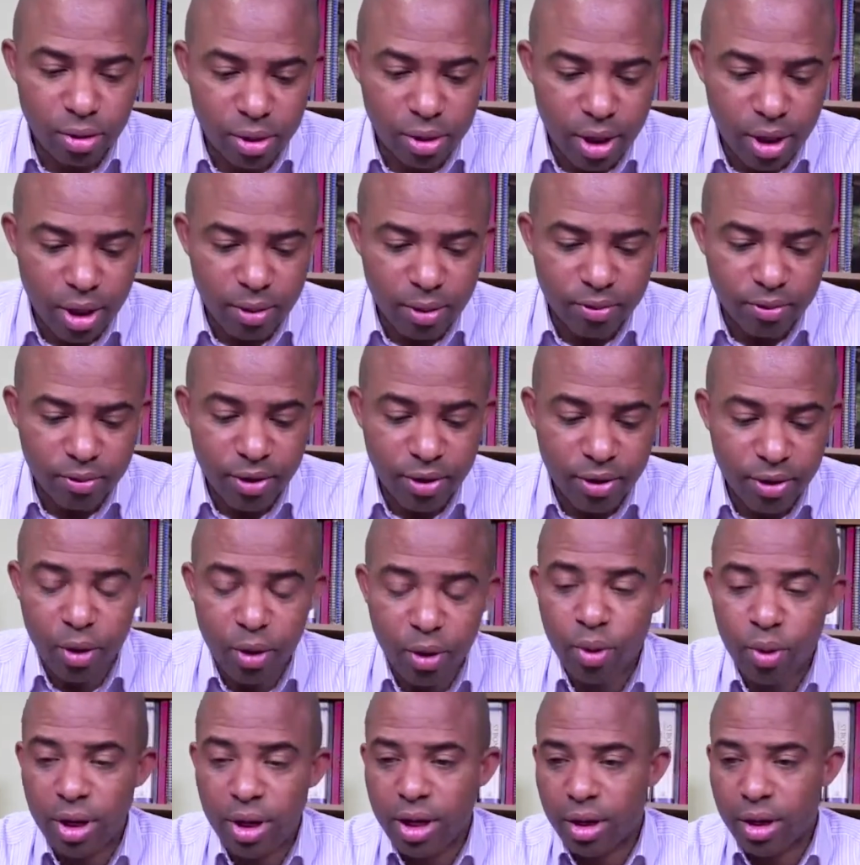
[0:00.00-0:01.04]
And uh,
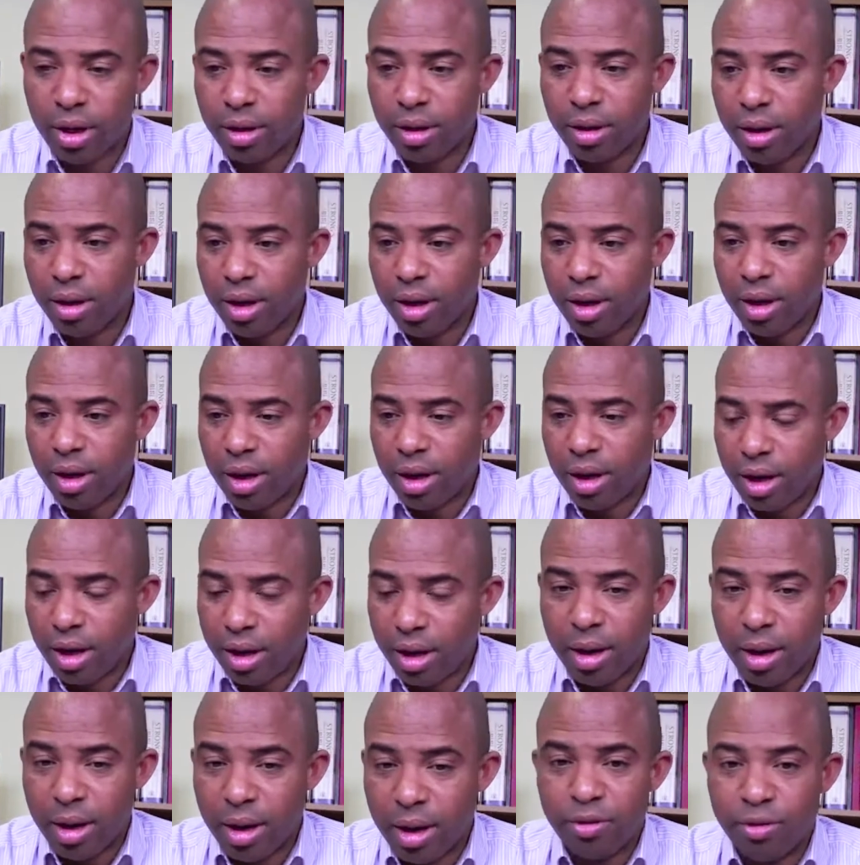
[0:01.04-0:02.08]
very quickly, uh,
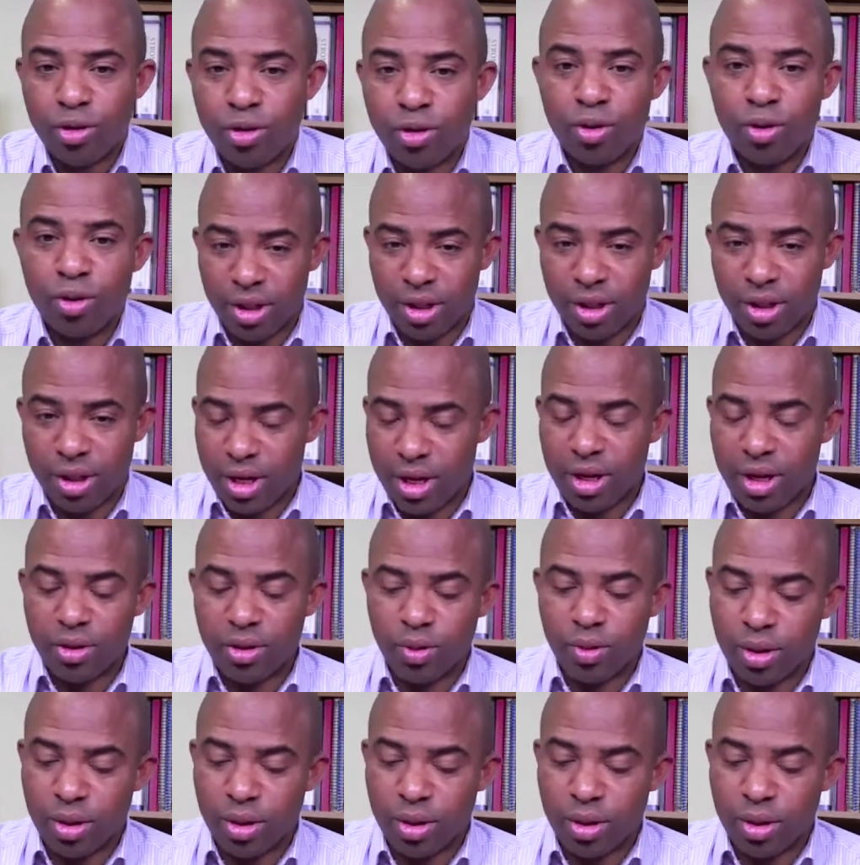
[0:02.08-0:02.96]
I have to rush it